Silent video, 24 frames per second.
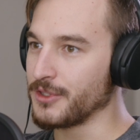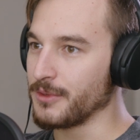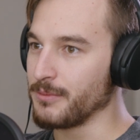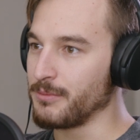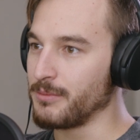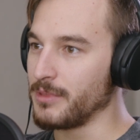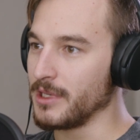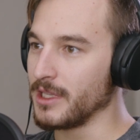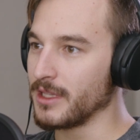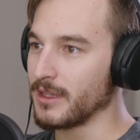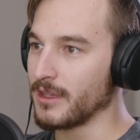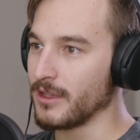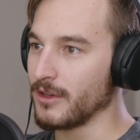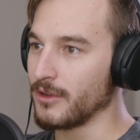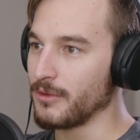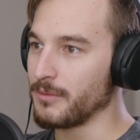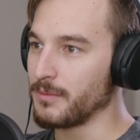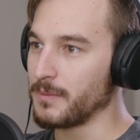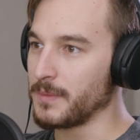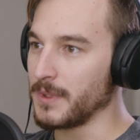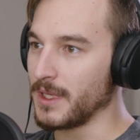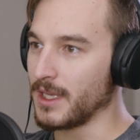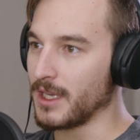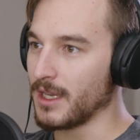a bit though,
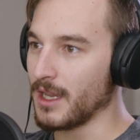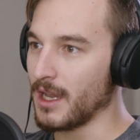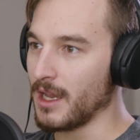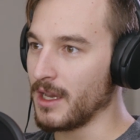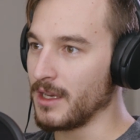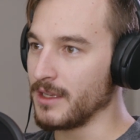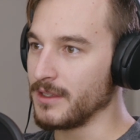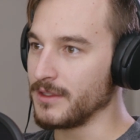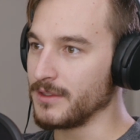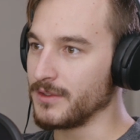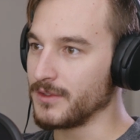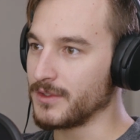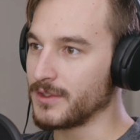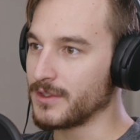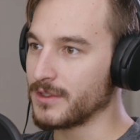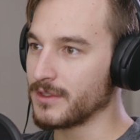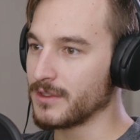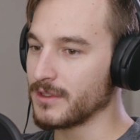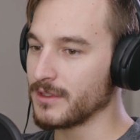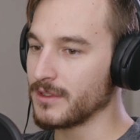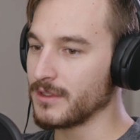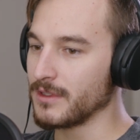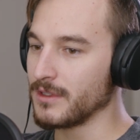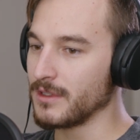
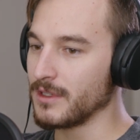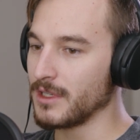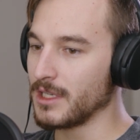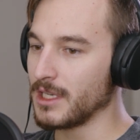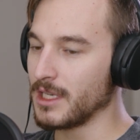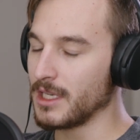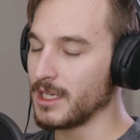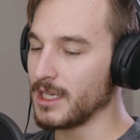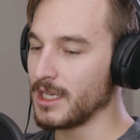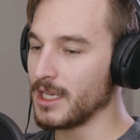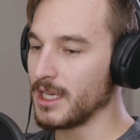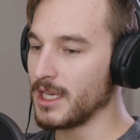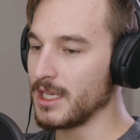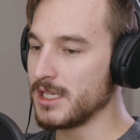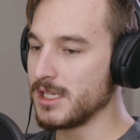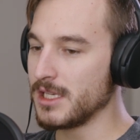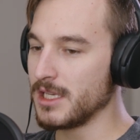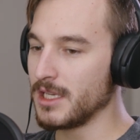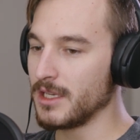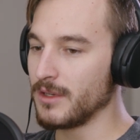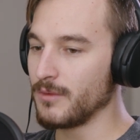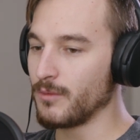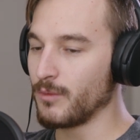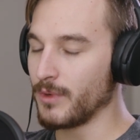because
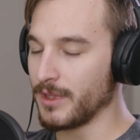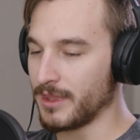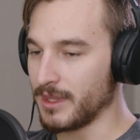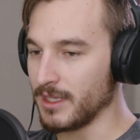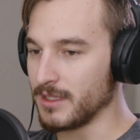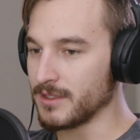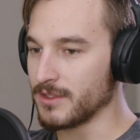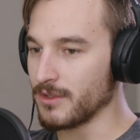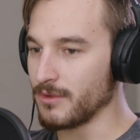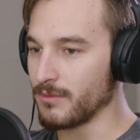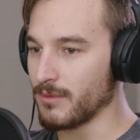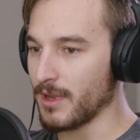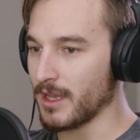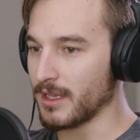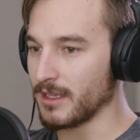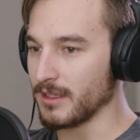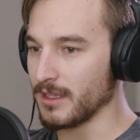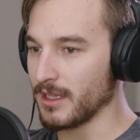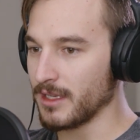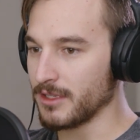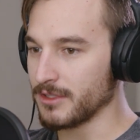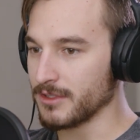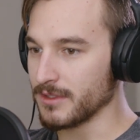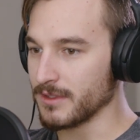with these new
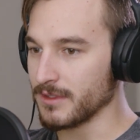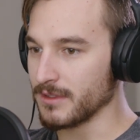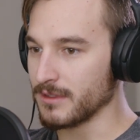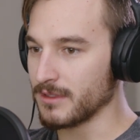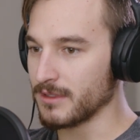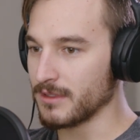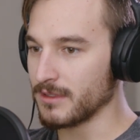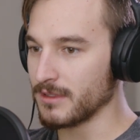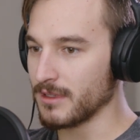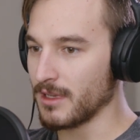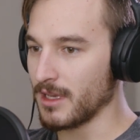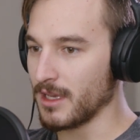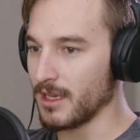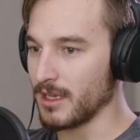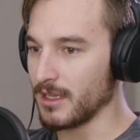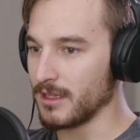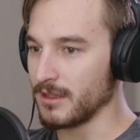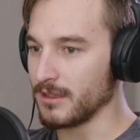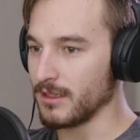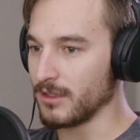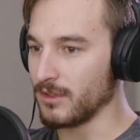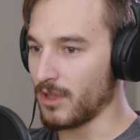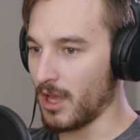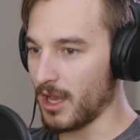regulations
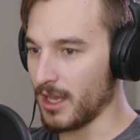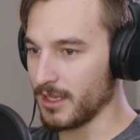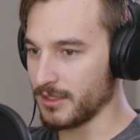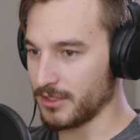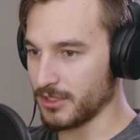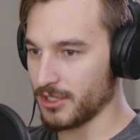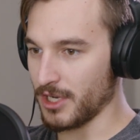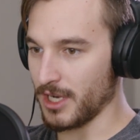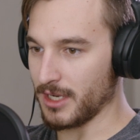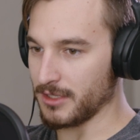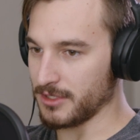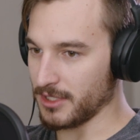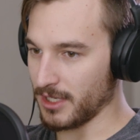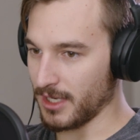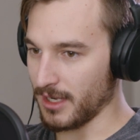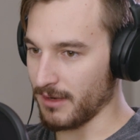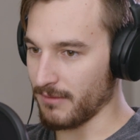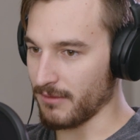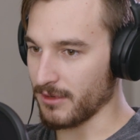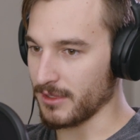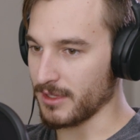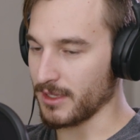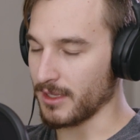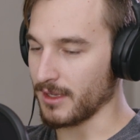and the laws changing and
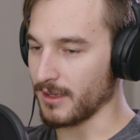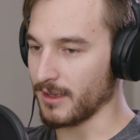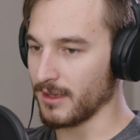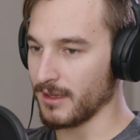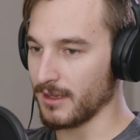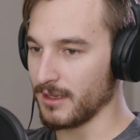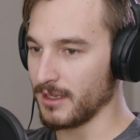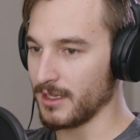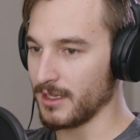everything,